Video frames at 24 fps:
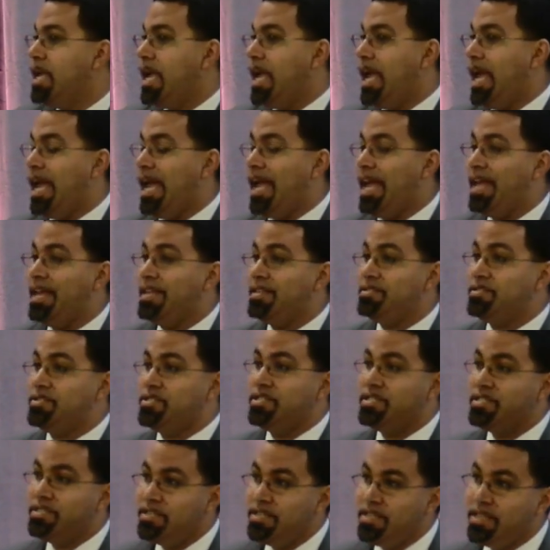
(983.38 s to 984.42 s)

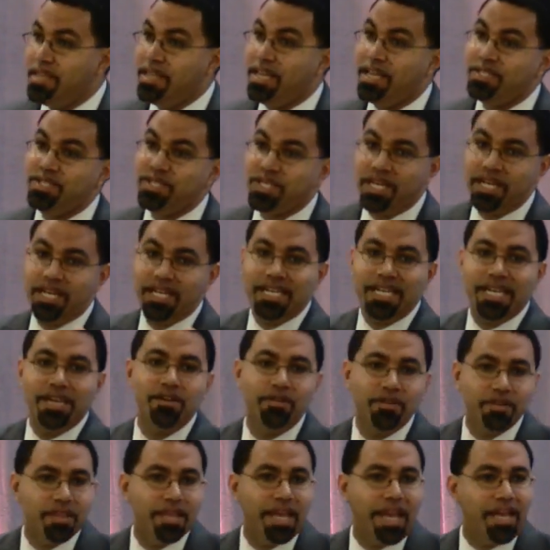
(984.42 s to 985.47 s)
And less than a
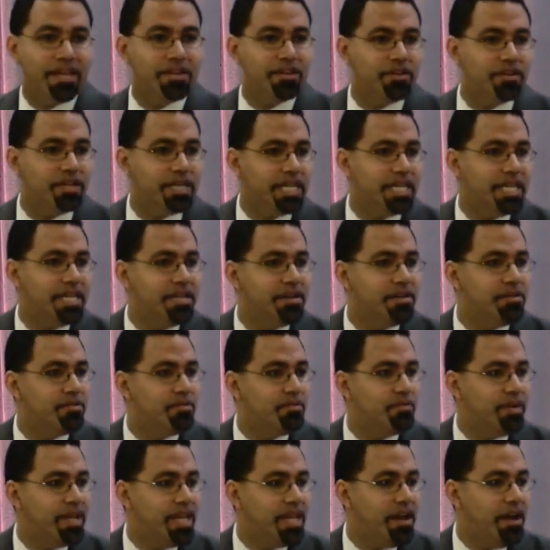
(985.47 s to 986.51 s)
year later, here
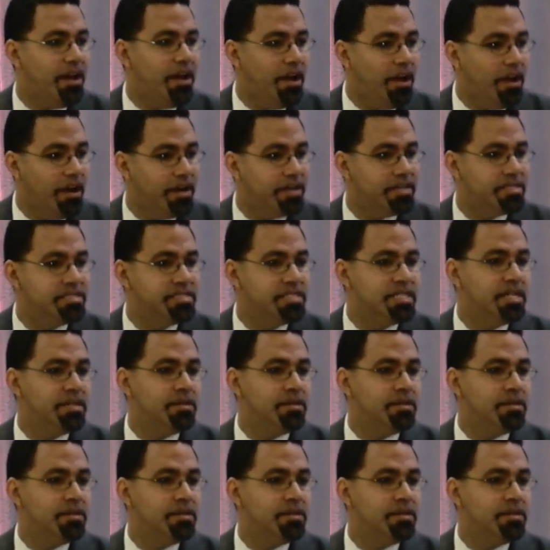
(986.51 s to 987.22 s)
we are